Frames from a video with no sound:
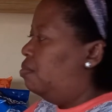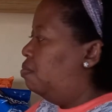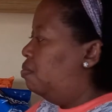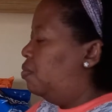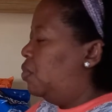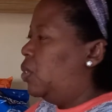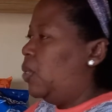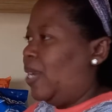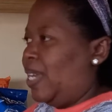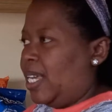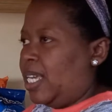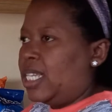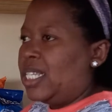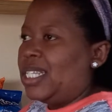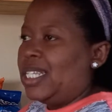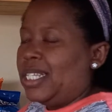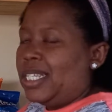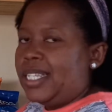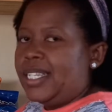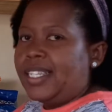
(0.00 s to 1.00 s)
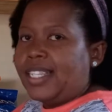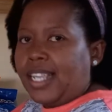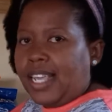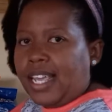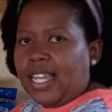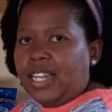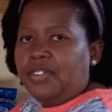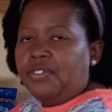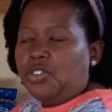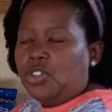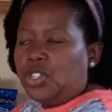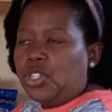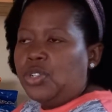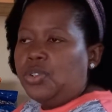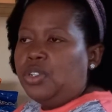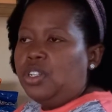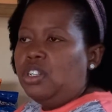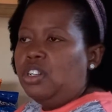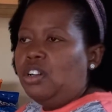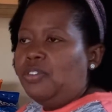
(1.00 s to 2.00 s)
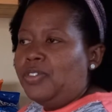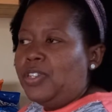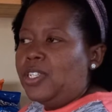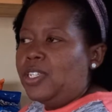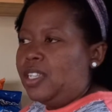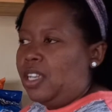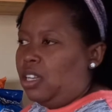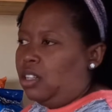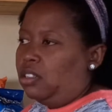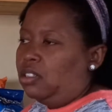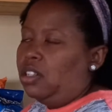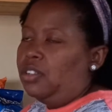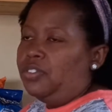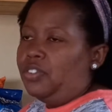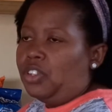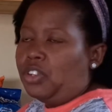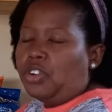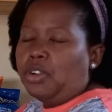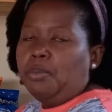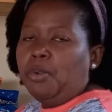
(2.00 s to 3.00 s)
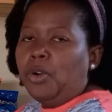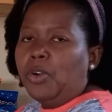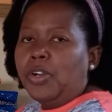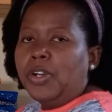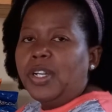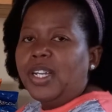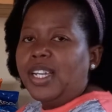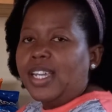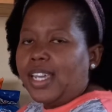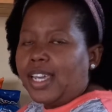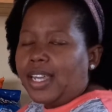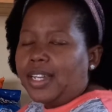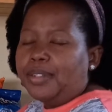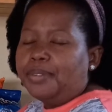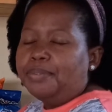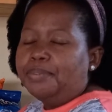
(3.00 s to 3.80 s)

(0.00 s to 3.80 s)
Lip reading: So I guess this is the anniversary of the sale of the cremora again.